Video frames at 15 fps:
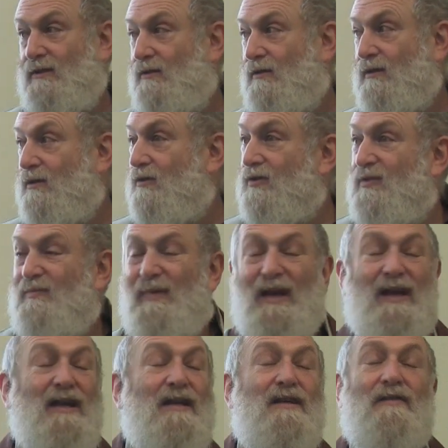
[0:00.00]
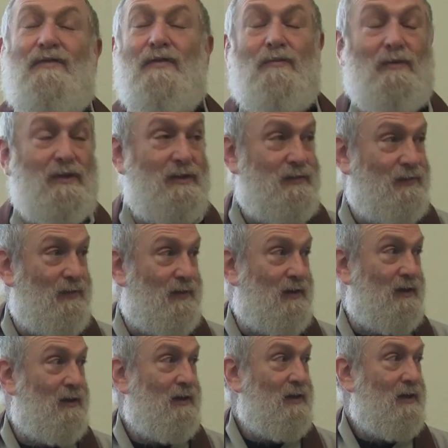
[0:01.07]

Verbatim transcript: You can use many different words for it.